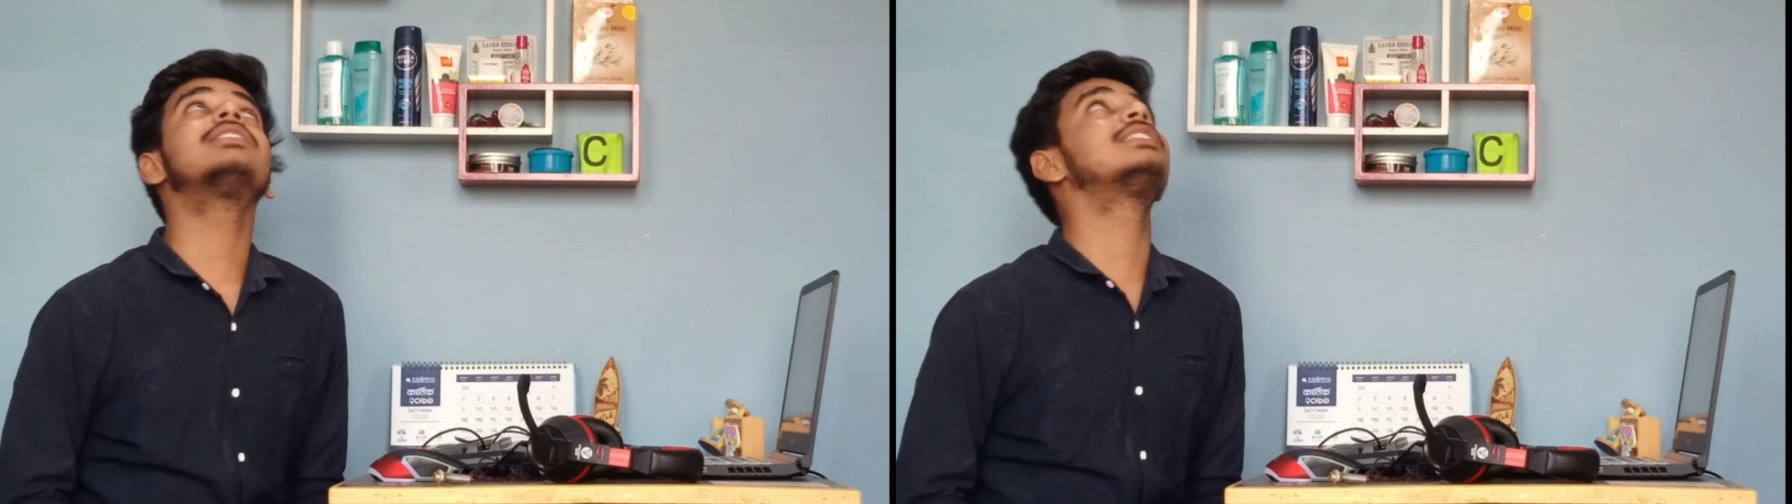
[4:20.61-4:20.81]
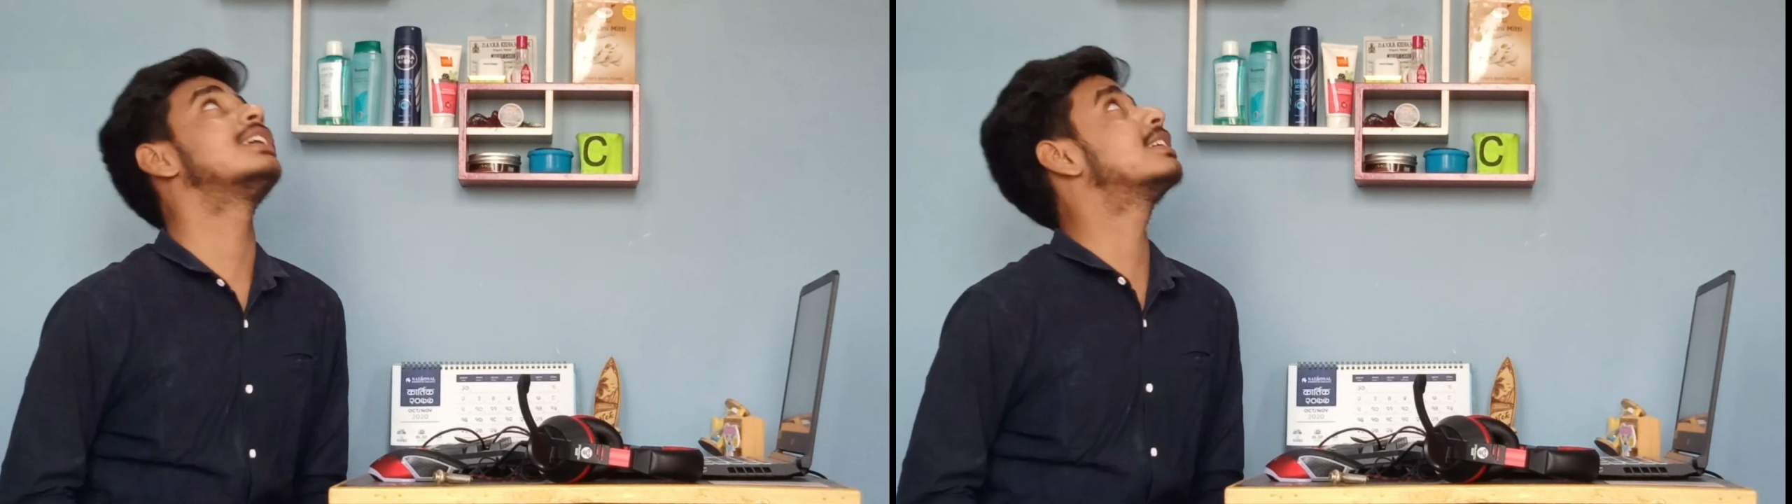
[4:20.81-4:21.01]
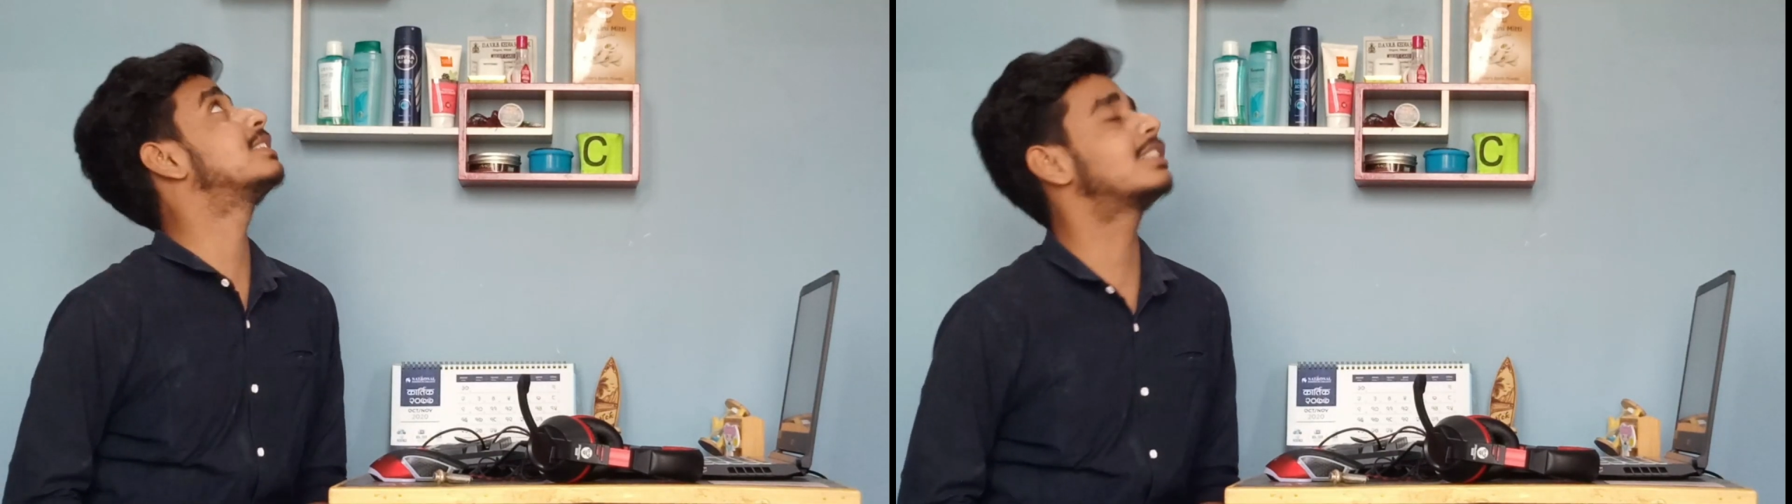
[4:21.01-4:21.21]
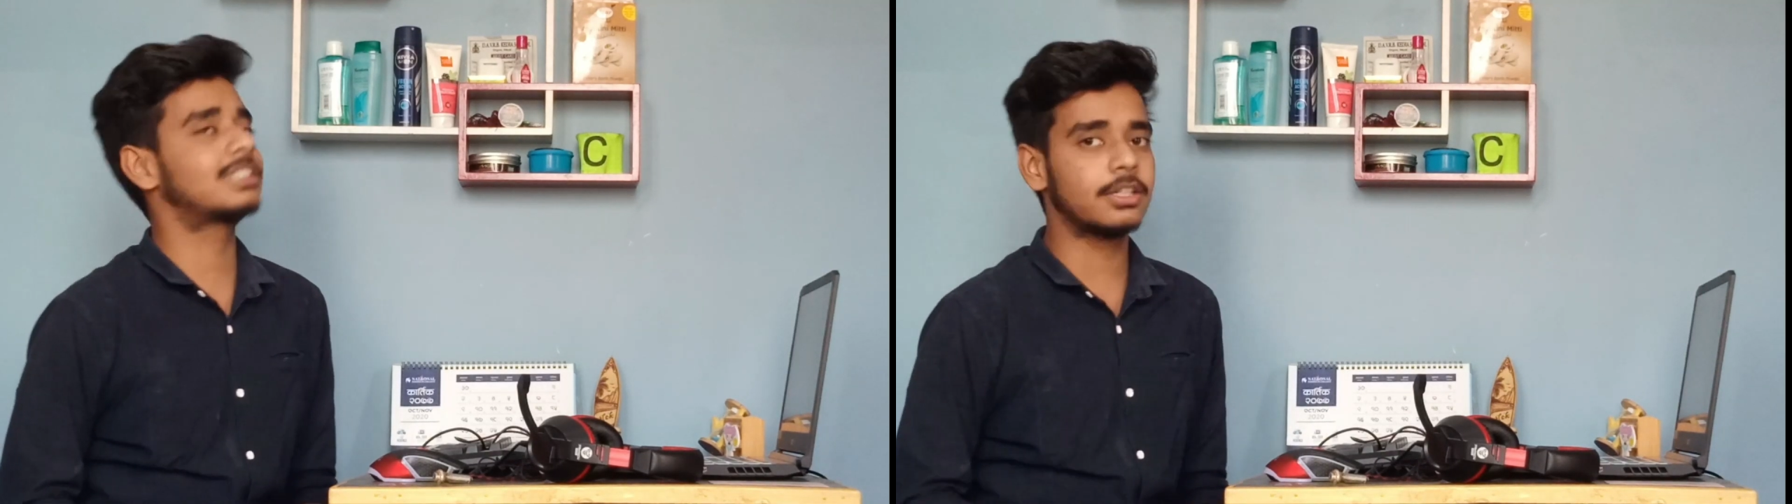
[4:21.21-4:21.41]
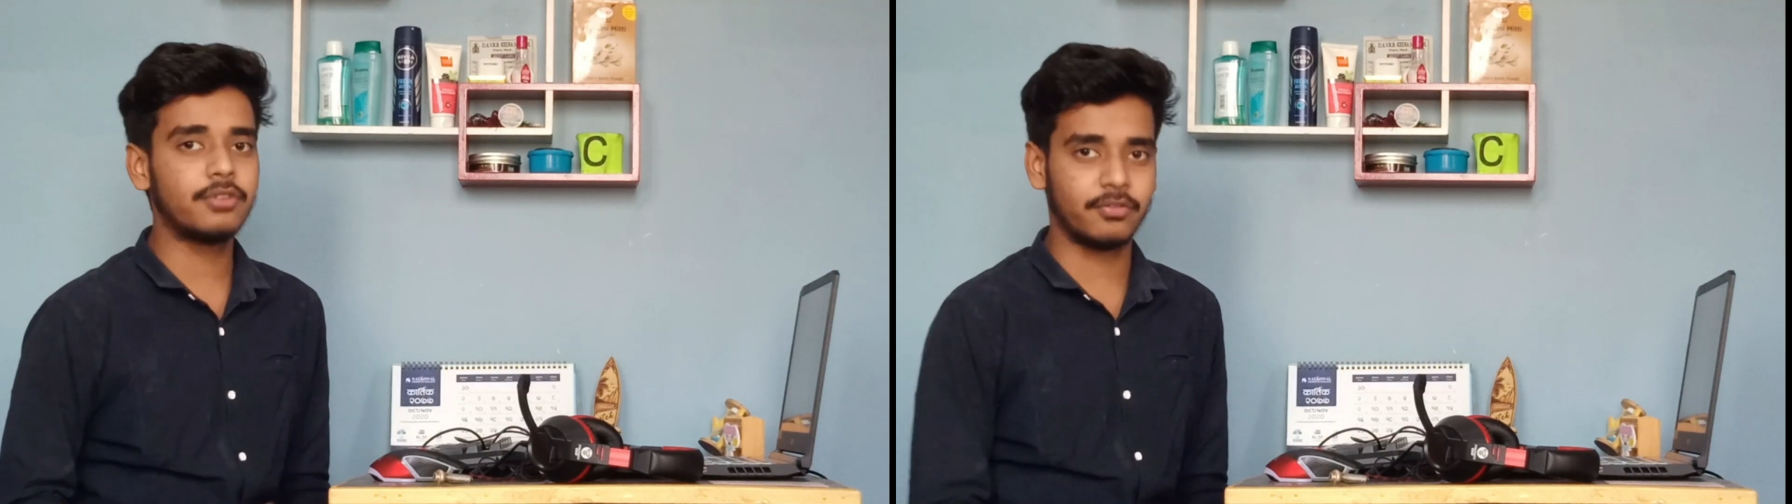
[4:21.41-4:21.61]
GTX
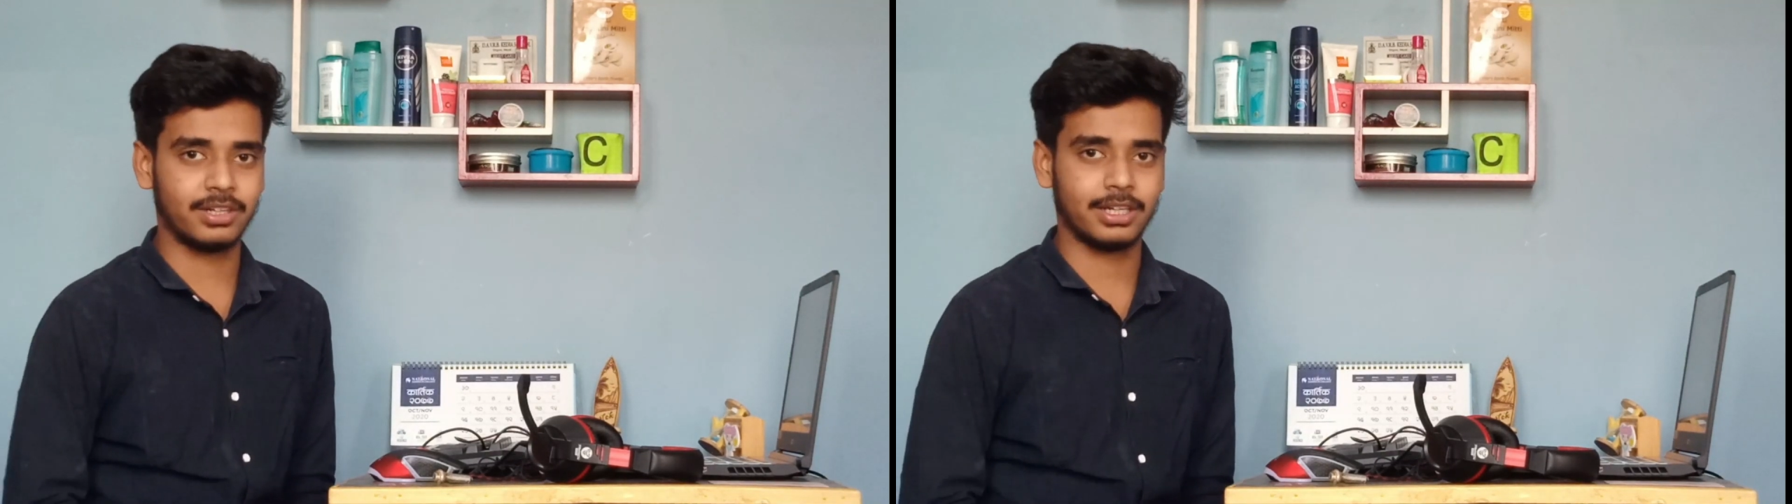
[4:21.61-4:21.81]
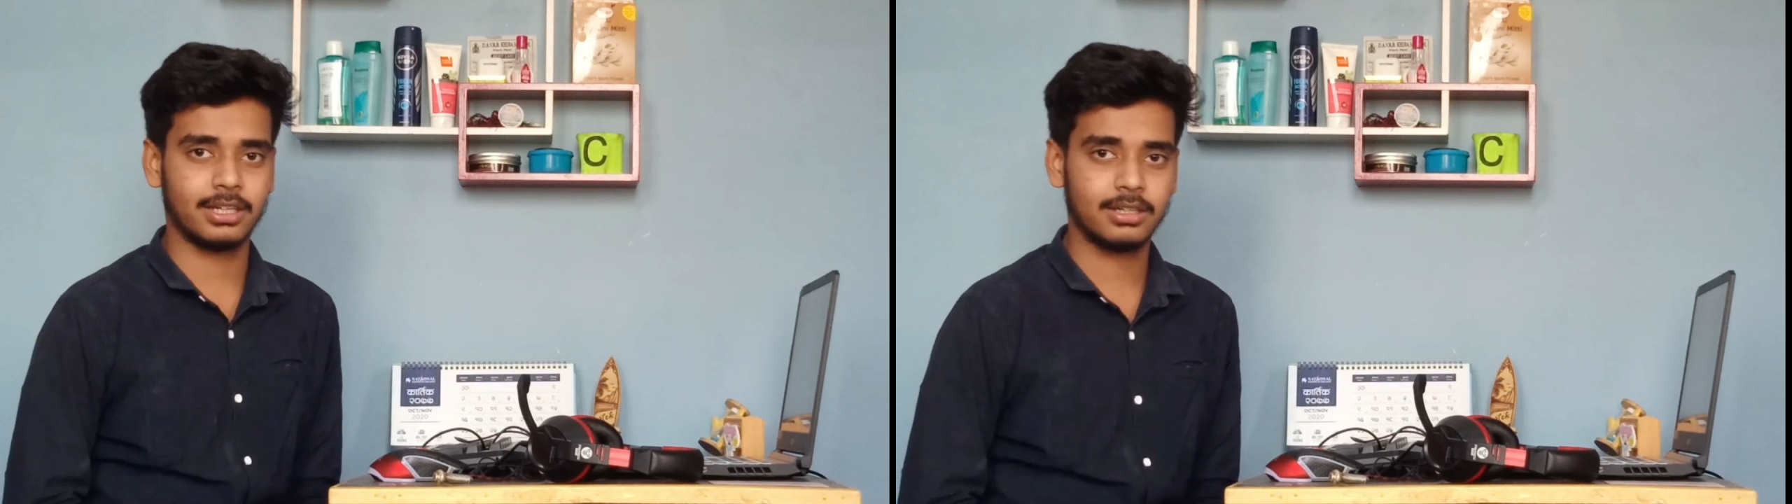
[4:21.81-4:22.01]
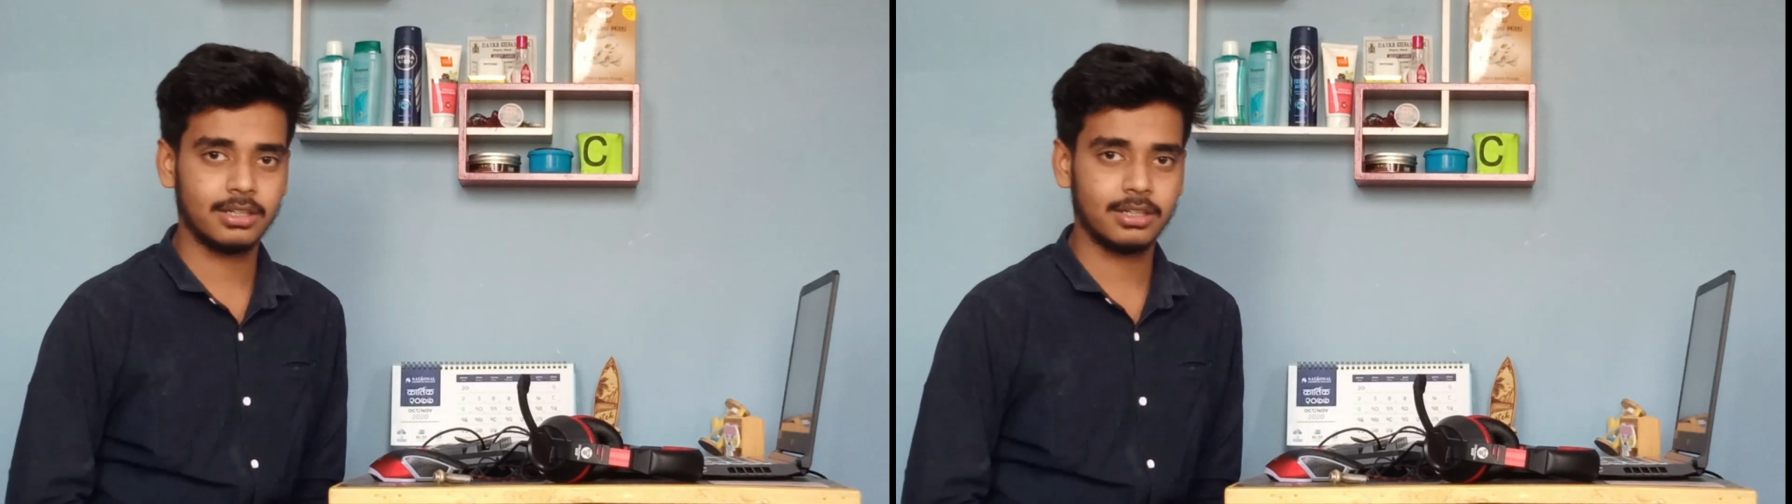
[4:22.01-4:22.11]
6050.